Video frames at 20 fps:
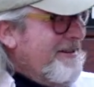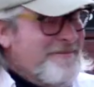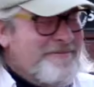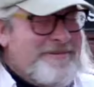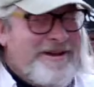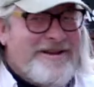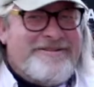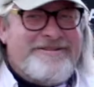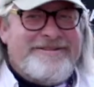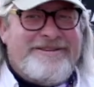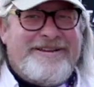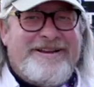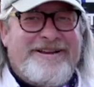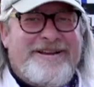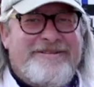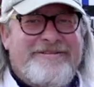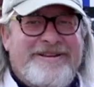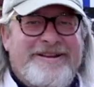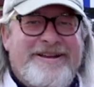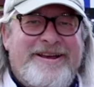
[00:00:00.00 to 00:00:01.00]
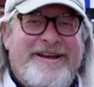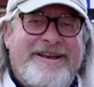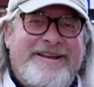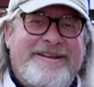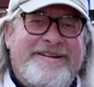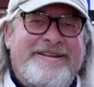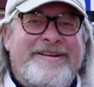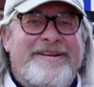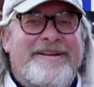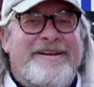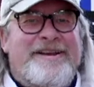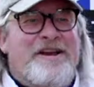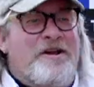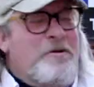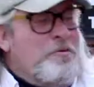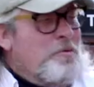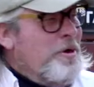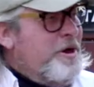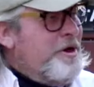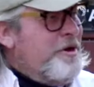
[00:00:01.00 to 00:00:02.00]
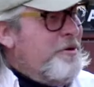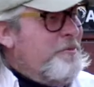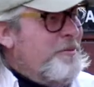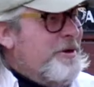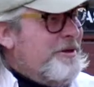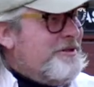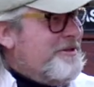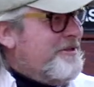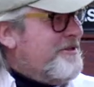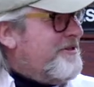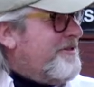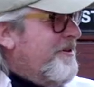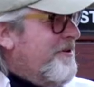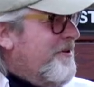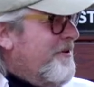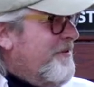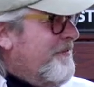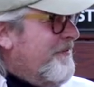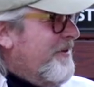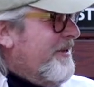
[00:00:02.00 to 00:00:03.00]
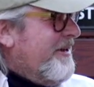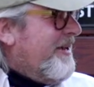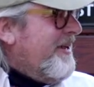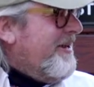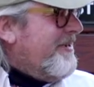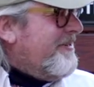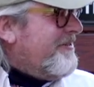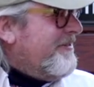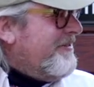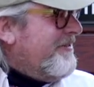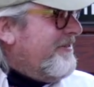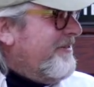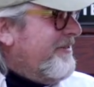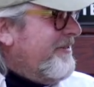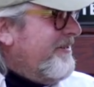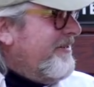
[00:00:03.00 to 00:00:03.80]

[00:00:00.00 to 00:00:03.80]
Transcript: They mostly come at night. Where do witches go on vacation?